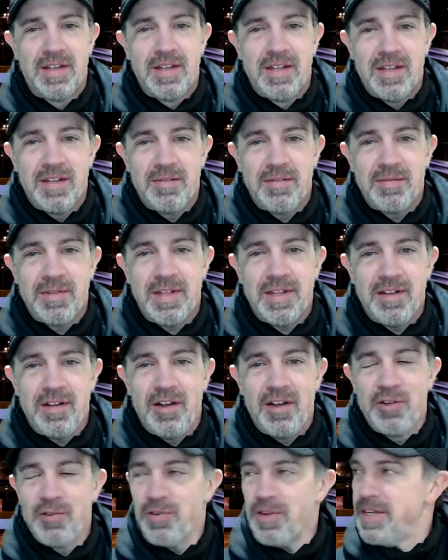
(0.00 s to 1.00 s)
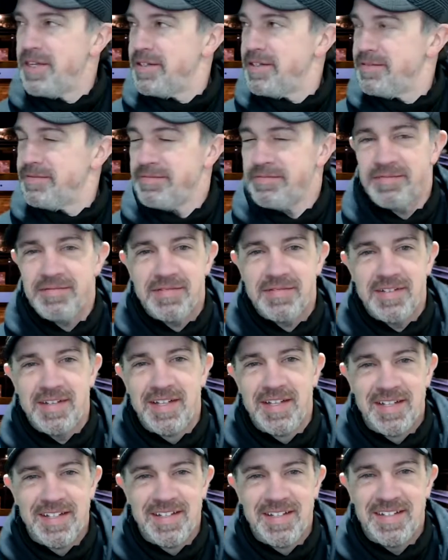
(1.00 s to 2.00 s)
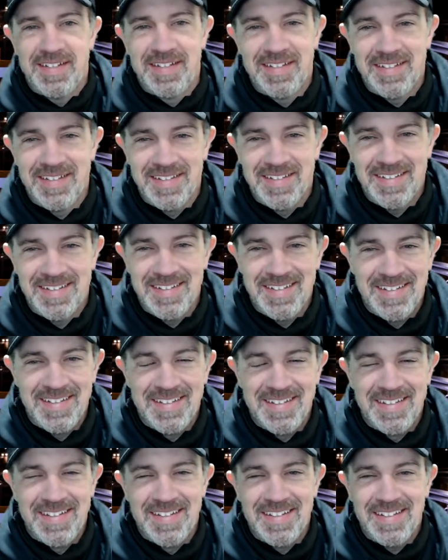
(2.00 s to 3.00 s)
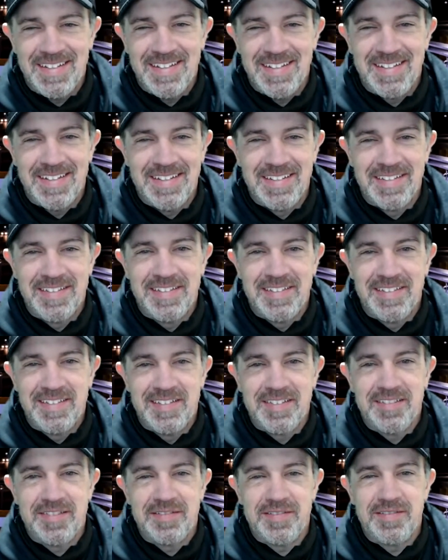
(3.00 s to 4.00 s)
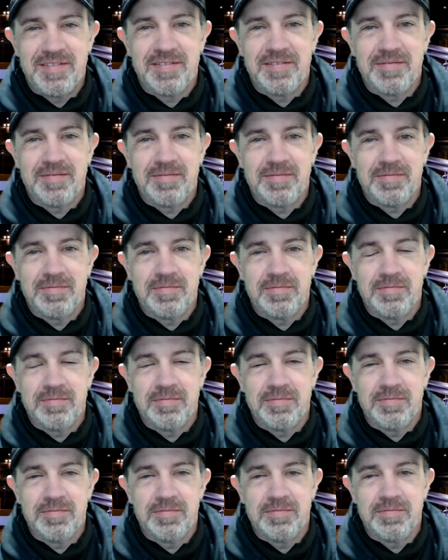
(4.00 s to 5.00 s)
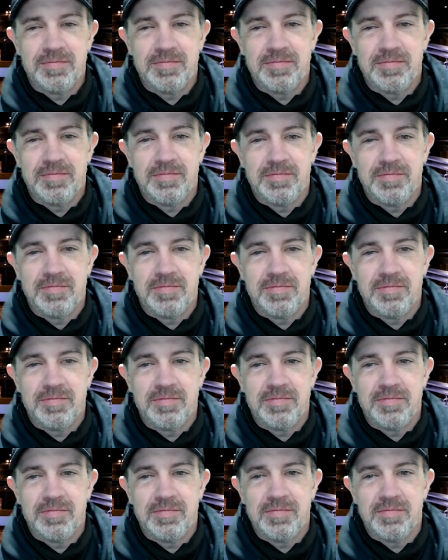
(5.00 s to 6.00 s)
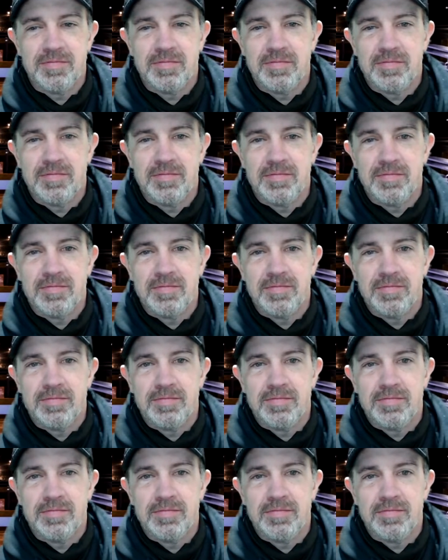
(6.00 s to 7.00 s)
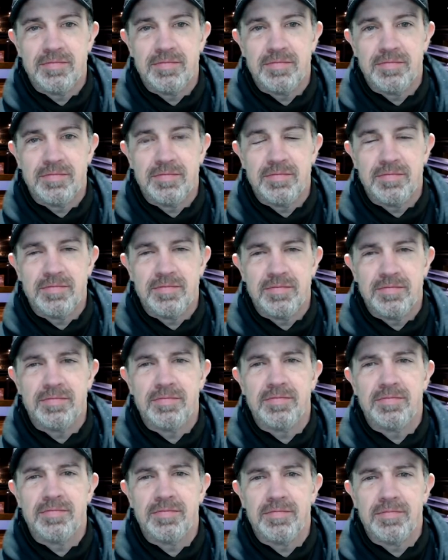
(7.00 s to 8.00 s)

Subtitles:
[no speech]